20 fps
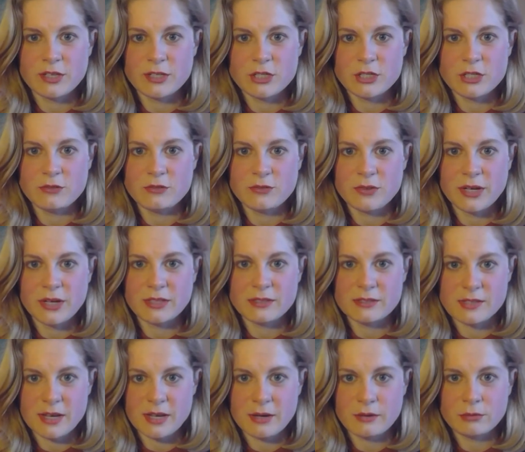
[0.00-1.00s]
that she
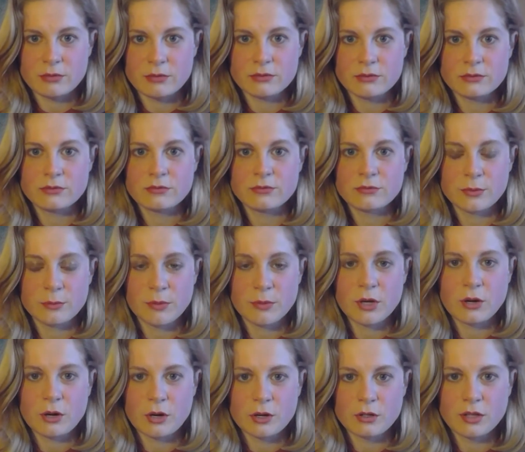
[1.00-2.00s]
finds out from
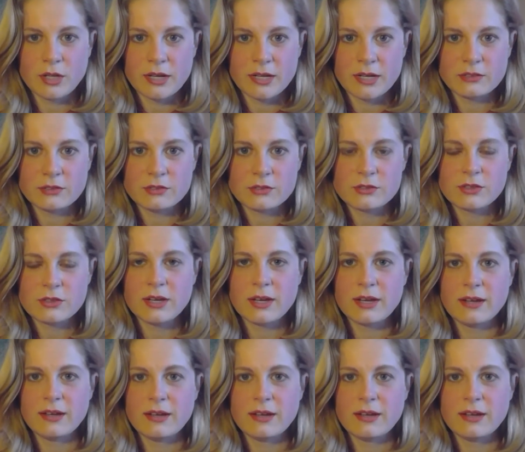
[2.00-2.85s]
the Carlyles.